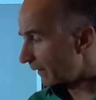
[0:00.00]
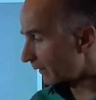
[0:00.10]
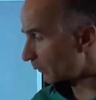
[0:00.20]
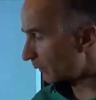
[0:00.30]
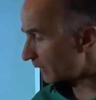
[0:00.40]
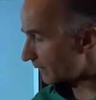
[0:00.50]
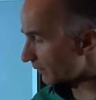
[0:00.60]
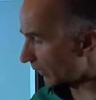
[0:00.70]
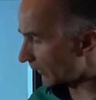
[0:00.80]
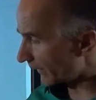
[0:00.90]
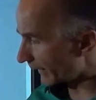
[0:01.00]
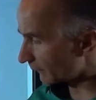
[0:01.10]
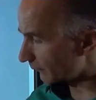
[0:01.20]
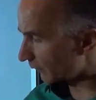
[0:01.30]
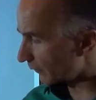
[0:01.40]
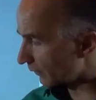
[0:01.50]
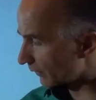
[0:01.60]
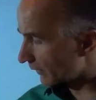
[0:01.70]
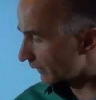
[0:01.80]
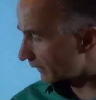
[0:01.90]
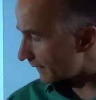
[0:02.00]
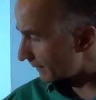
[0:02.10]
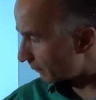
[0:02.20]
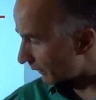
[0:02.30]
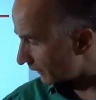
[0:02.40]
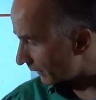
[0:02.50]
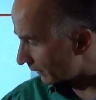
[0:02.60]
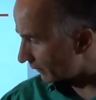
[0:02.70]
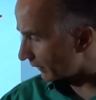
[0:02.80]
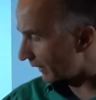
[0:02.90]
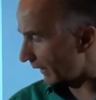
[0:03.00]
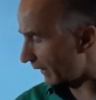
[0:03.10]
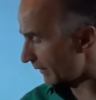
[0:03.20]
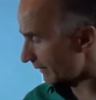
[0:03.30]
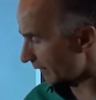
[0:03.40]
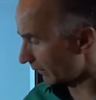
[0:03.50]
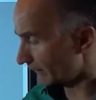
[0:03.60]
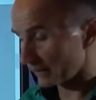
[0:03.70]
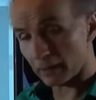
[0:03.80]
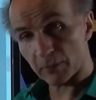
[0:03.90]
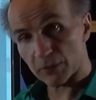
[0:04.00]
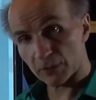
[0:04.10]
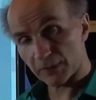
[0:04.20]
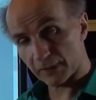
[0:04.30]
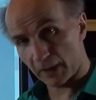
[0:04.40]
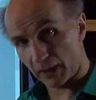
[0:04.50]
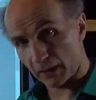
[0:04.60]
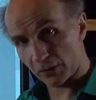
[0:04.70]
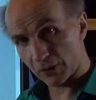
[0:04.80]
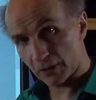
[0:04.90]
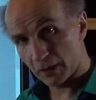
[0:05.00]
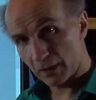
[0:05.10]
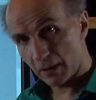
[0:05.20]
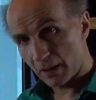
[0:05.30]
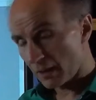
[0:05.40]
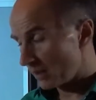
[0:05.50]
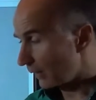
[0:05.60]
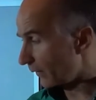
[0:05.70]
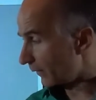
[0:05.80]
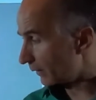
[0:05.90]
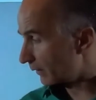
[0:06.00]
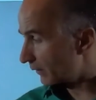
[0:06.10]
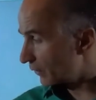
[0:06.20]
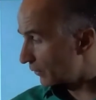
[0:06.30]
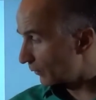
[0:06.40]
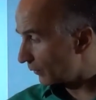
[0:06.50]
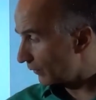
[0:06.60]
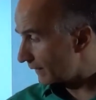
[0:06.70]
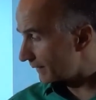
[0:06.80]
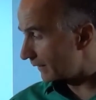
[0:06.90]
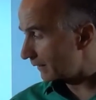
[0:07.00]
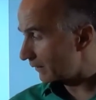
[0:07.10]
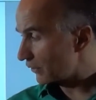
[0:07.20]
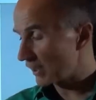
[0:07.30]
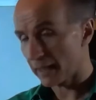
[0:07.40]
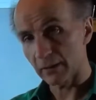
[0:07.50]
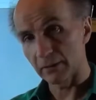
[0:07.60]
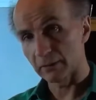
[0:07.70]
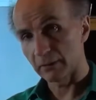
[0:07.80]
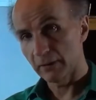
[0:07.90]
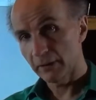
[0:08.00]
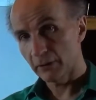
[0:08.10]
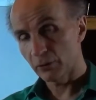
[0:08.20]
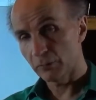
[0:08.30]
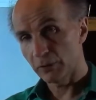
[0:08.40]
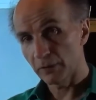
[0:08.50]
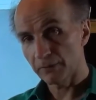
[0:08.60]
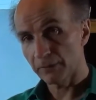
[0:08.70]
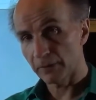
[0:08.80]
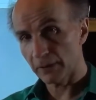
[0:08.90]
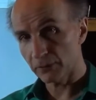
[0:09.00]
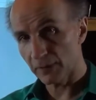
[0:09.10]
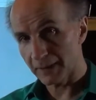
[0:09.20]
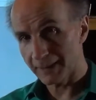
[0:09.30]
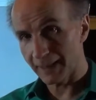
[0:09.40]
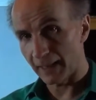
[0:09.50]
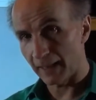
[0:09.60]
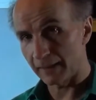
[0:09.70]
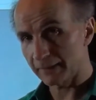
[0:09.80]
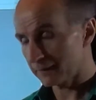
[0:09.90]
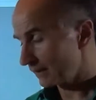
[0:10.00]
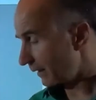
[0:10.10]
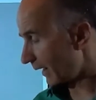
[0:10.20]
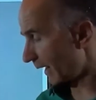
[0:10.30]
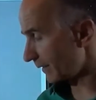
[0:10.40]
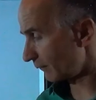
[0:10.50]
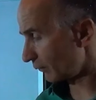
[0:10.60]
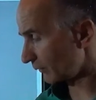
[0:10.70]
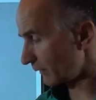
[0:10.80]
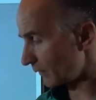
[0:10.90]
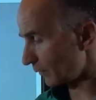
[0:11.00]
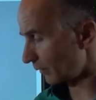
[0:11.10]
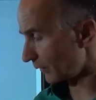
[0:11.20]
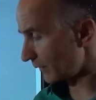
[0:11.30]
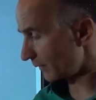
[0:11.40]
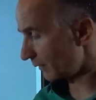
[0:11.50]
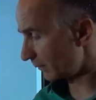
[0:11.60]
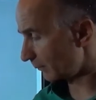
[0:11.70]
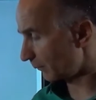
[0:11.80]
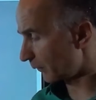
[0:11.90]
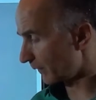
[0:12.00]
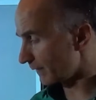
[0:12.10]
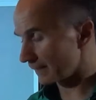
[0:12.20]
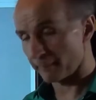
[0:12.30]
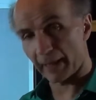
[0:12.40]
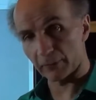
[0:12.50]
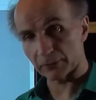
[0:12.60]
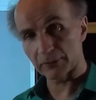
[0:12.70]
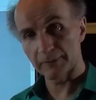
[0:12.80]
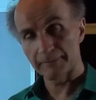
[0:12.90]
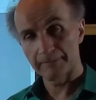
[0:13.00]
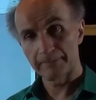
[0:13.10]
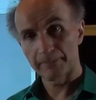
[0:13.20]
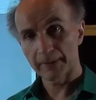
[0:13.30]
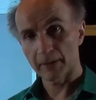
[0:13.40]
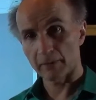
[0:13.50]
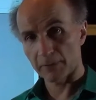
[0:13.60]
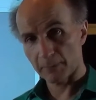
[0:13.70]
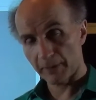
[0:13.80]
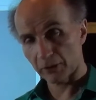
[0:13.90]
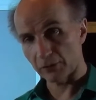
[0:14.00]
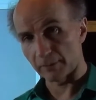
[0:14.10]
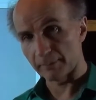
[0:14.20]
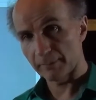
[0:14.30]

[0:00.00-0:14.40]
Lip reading: we saw that for this particular case of a common source stage, the noise in the channel could be referred to the gate as a voltage source with this amount of spectrum.